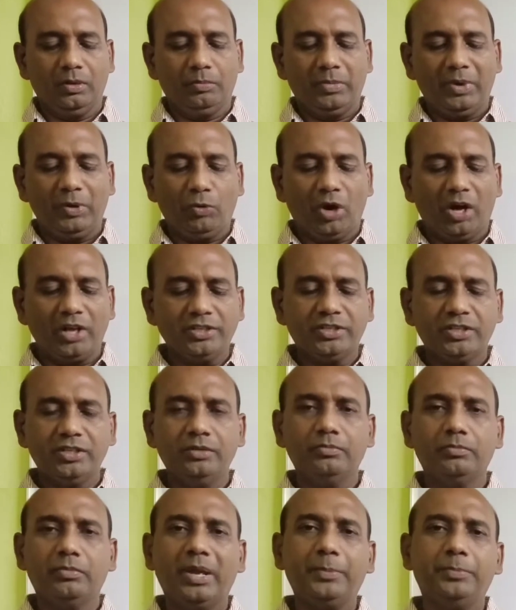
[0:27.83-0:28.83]
By
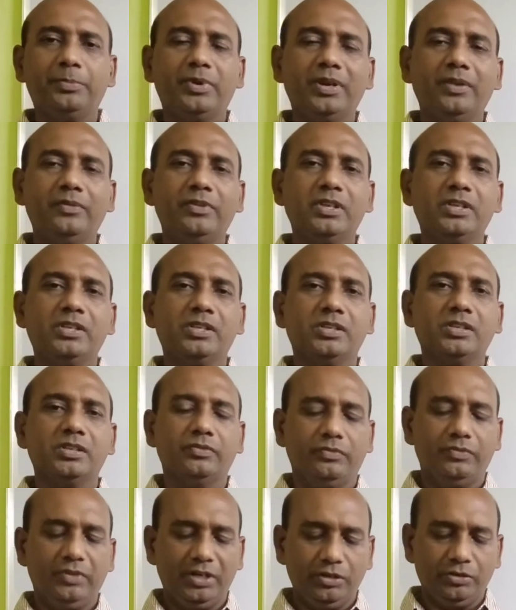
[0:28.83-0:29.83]
watching my previous
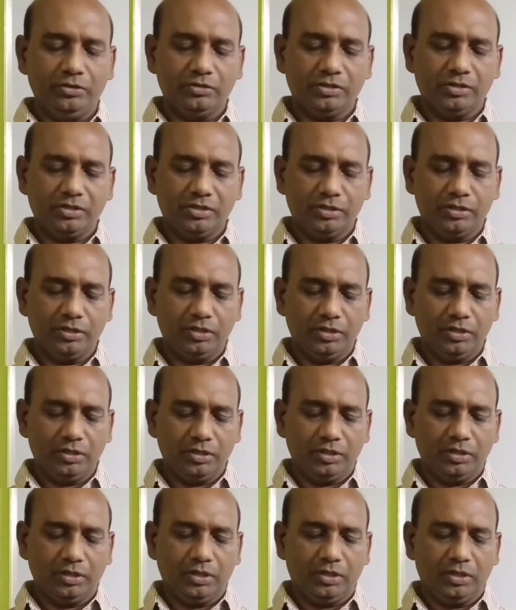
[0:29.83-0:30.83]
videos,
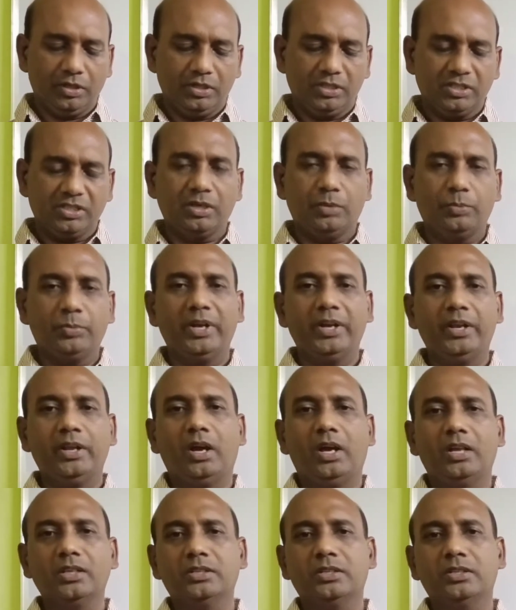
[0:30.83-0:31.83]
somebody
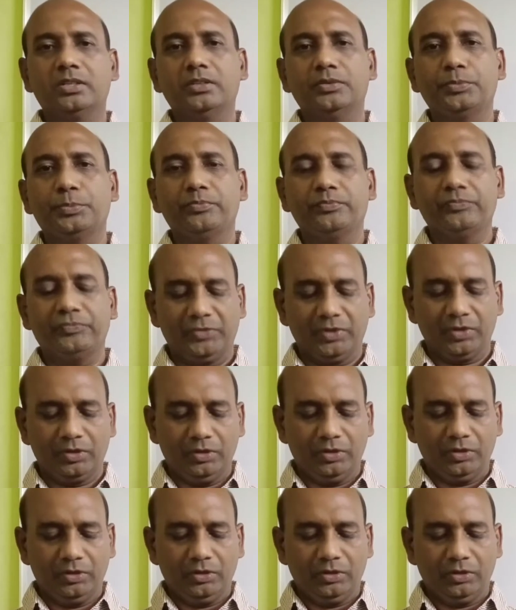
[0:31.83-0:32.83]
asked
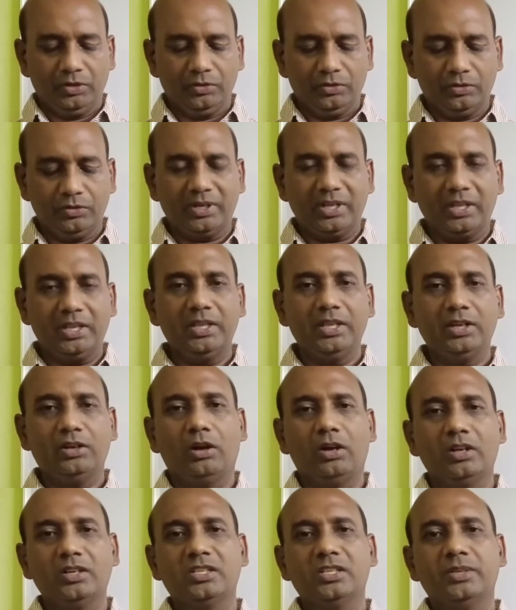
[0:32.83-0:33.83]
to tell the
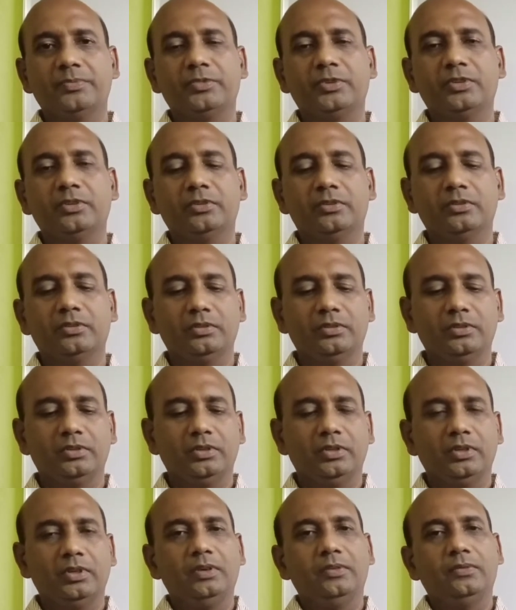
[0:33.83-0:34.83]
concepts
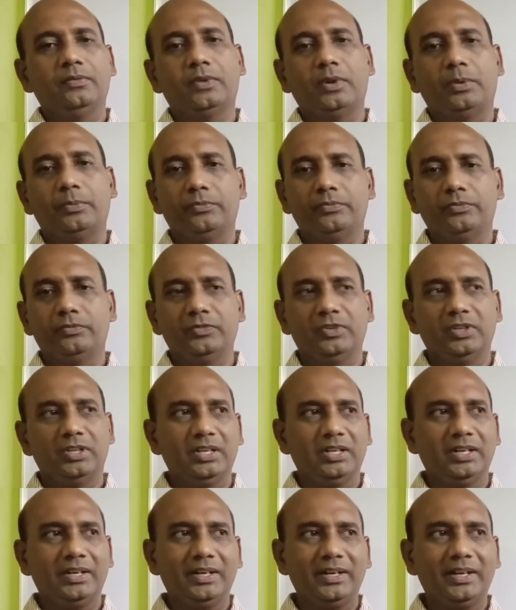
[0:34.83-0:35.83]
from
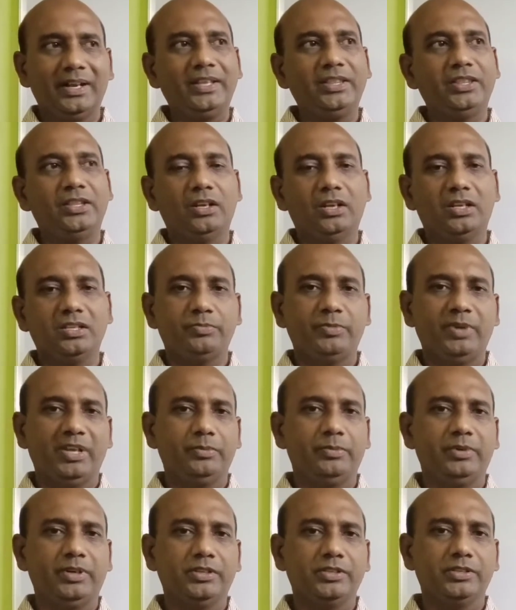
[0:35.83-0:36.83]
9th class
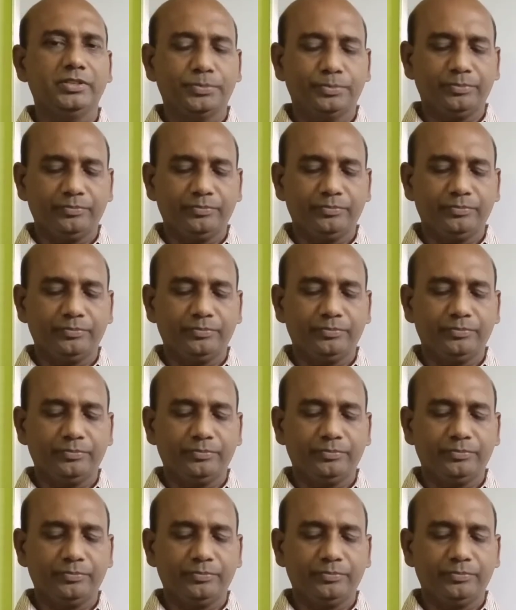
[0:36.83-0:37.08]
mathematics.